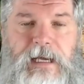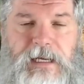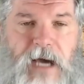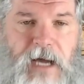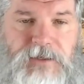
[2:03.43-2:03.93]
in
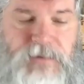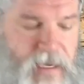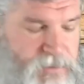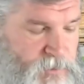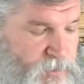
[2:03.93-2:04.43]

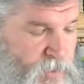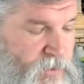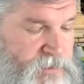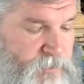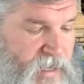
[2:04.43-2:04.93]
contracts that were
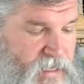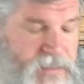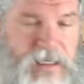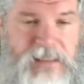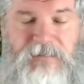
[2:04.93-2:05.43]
supposed to make
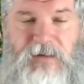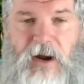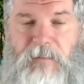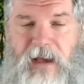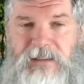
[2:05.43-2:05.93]
intensive
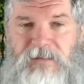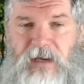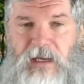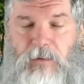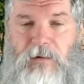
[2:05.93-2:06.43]
care beds
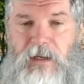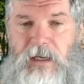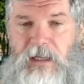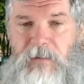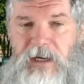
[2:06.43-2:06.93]
available,
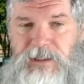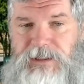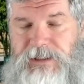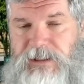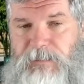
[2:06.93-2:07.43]
and the money
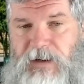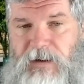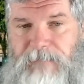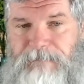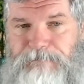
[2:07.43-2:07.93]
just disappeared.